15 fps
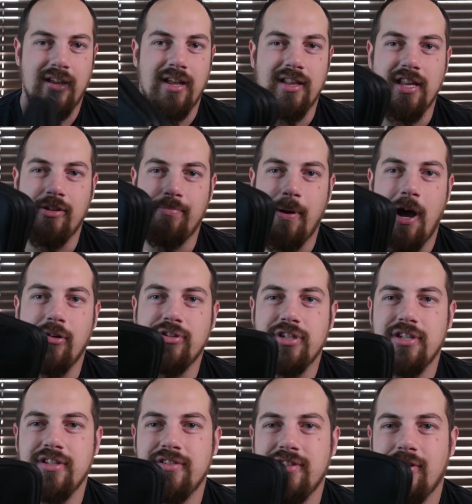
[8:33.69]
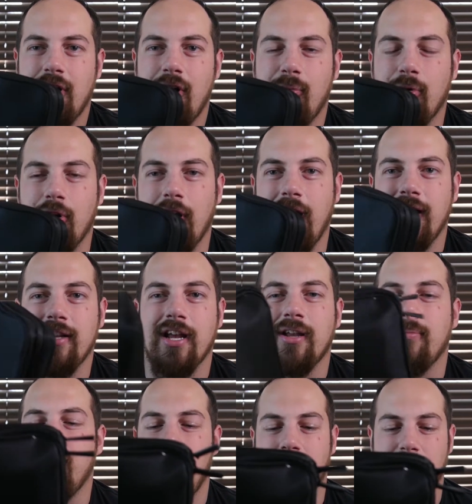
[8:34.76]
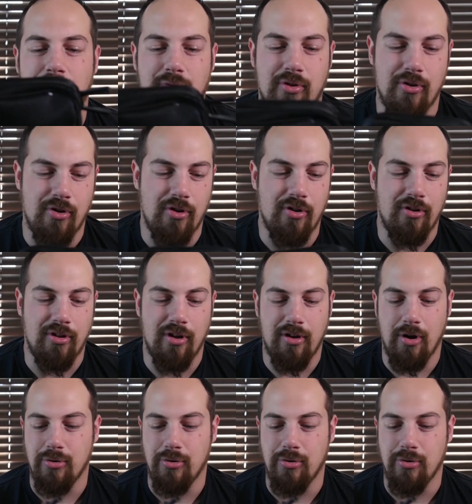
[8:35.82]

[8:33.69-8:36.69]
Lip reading: and these pouches were at like my local